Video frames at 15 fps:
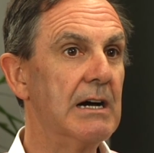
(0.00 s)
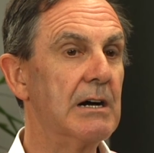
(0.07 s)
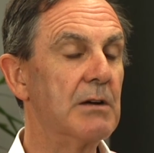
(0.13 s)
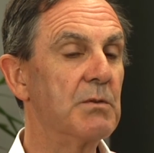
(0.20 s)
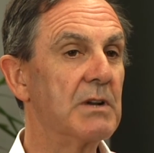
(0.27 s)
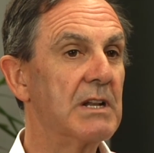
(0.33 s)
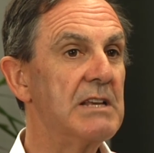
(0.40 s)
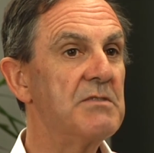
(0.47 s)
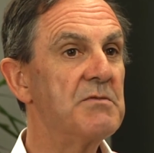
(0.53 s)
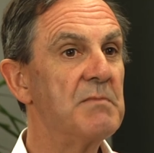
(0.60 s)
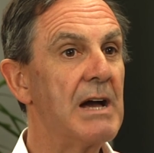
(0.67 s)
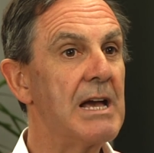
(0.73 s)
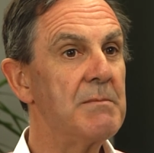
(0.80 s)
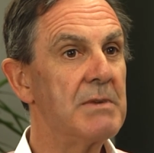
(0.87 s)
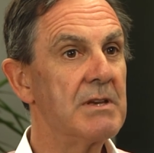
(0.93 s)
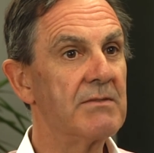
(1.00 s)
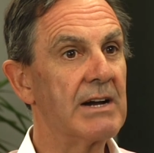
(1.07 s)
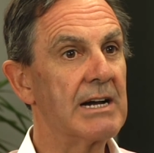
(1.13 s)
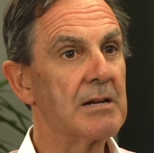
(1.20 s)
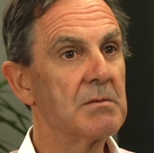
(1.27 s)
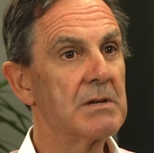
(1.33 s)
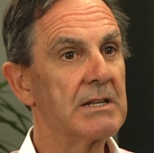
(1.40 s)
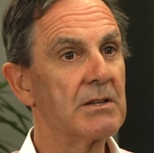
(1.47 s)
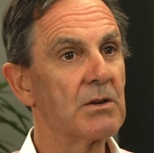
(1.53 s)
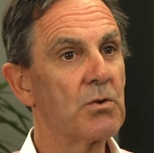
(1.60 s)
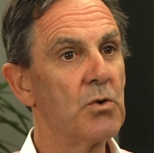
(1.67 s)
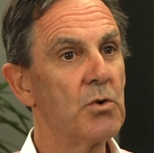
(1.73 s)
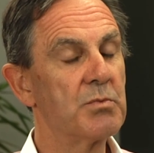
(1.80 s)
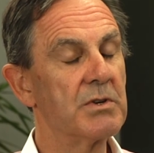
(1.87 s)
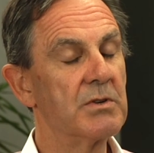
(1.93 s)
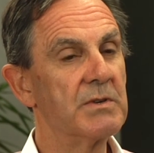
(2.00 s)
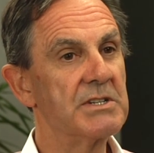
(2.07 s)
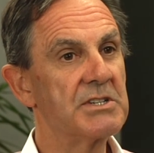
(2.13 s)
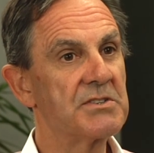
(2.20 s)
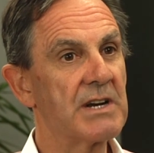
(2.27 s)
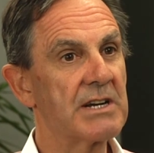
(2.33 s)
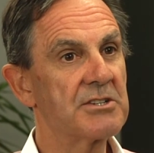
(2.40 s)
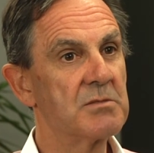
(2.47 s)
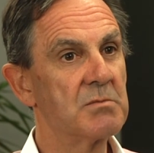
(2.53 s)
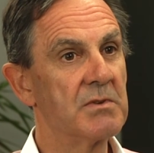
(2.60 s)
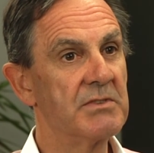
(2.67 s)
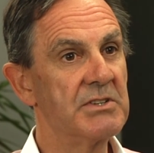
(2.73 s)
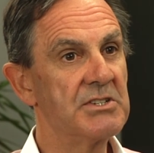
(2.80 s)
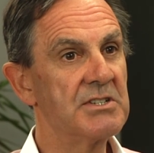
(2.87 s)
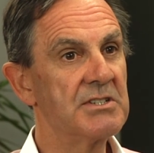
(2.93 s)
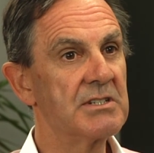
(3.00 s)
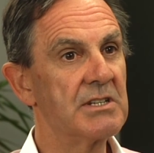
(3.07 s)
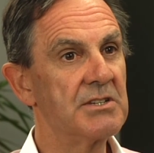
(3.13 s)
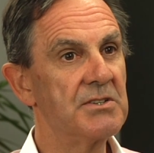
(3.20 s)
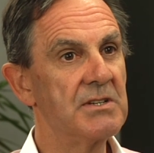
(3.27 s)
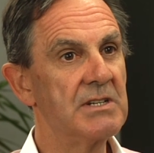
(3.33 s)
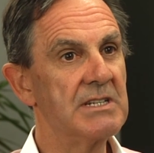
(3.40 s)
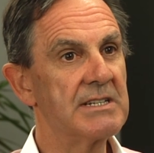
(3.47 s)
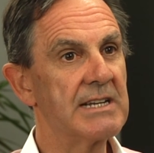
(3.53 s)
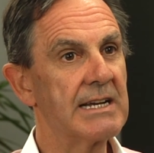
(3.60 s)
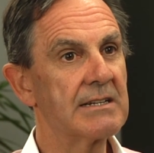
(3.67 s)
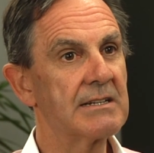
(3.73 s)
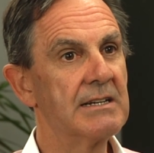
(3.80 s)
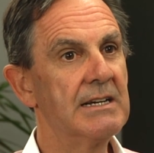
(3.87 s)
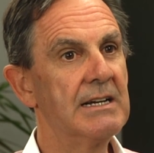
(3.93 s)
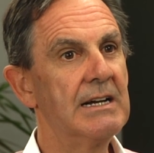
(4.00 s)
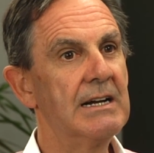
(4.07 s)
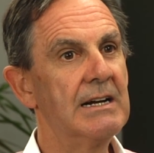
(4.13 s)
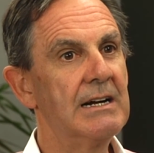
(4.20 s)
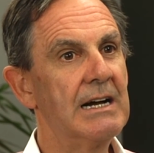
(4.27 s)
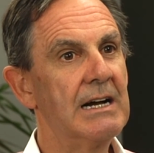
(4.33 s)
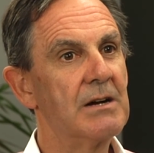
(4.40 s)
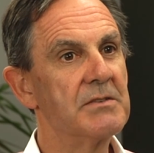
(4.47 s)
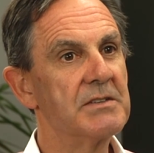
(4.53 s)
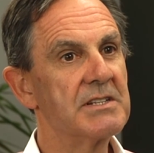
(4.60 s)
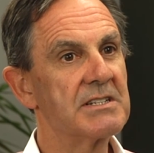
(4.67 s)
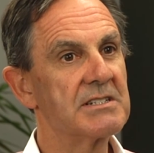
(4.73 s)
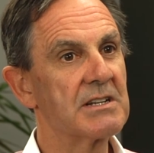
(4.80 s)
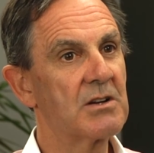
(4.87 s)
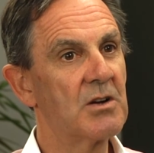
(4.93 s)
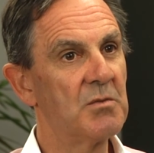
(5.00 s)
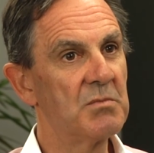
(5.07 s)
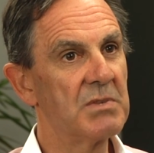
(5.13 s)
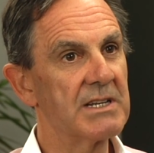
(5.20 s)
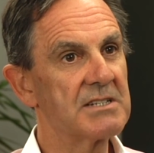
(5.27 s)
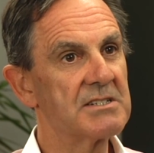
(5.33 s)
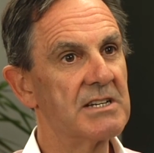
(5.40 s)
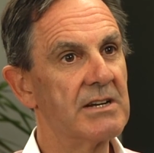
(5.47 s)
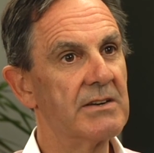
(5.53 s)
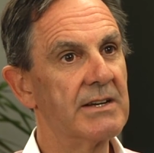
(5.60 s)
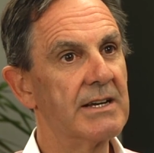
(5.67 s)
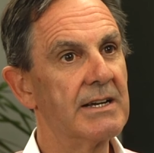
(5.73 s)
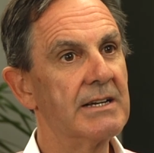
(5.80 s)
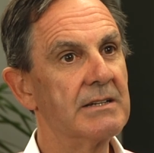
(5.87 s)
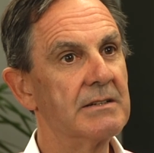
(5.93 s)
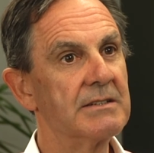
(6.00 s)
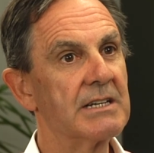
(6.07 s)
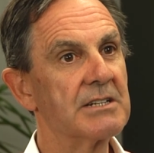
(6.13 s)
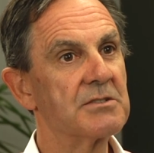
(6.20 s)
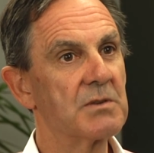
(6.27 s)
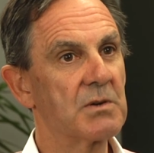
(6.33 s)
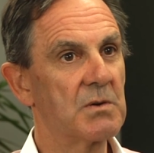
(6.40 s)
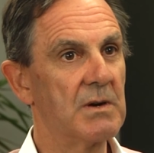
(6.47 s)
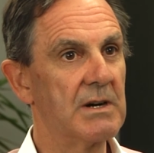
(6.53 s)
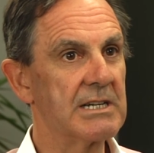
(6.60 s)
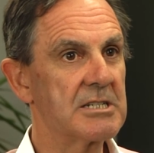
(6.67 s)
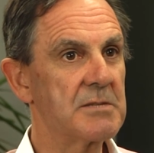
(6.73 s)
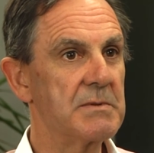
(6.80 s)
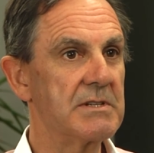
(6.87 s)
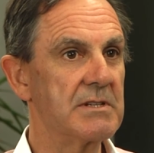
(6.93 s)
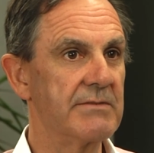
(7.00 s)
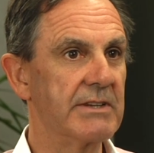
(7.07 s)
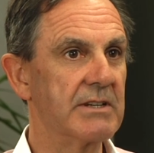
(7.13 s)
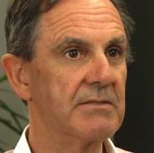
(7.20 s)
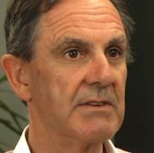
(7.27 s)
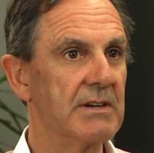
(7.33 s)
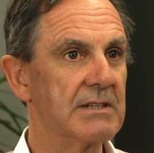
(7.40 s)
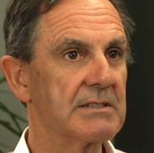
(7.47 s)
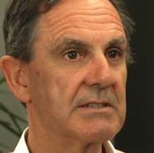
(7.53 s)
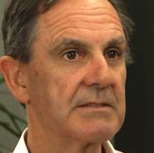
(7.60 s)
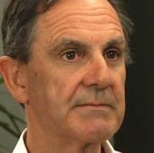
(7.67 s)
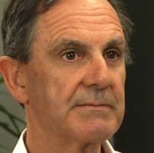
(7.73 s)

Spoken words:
Relief may be available under the corporate restructure provisions of the Duties Act. However, this is a complex area and does require specific advice.